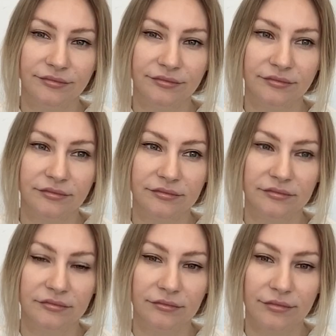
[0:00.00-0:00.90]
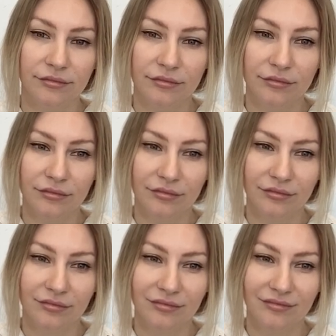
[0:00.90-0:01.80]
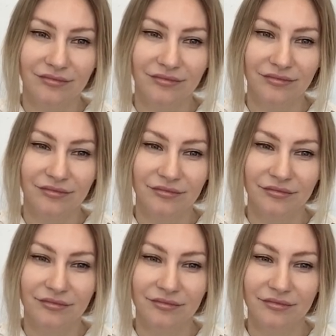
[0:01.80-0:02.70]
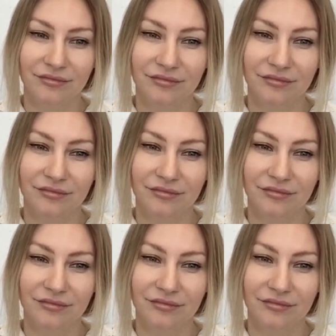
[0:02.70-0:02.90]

The person shown says nothing.